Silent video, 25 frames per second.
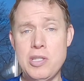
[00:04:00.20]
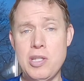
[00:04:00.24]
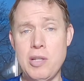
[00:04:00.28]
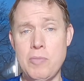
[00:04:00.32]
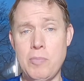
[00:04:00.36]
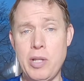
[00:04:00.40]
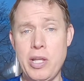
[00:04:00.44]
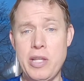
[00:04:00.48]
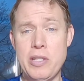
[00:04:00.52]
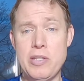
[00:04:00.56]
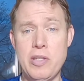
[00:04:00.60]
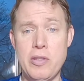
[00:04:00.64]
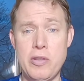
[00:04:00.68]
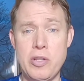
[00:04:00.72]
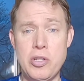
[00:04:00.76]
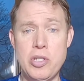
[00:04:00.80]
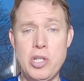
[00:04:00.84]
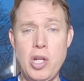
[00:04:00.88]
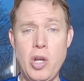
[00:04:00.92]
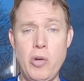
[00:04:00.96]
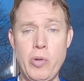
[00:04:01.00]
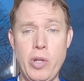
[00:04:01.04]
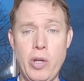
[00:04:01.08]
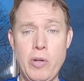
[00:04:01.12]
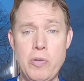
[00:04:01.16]
some links in the
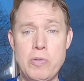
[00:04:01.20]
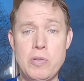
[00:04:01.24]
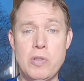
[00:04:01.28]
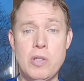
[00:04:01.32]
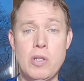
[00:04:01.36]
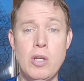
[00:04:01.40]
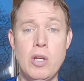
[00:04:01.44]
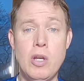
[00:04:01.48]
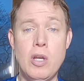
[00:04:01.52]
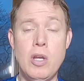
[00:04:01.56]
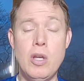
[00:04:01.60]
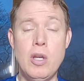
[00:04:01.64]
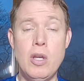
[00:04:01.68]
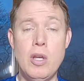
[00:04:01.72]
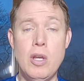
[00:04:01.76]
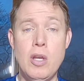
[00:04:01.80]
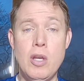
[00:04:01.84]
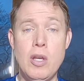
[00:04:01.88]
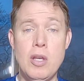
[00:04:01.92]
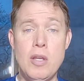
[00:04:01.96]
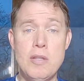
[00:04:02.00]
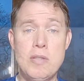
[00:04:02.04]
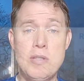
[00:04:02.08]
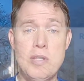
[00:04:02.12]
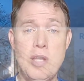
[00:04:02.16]
show notes.
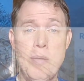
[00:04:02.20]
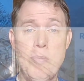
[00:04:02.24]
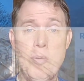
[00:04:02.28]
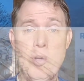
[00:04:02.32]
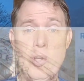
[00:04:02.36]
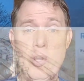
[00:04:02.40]
Some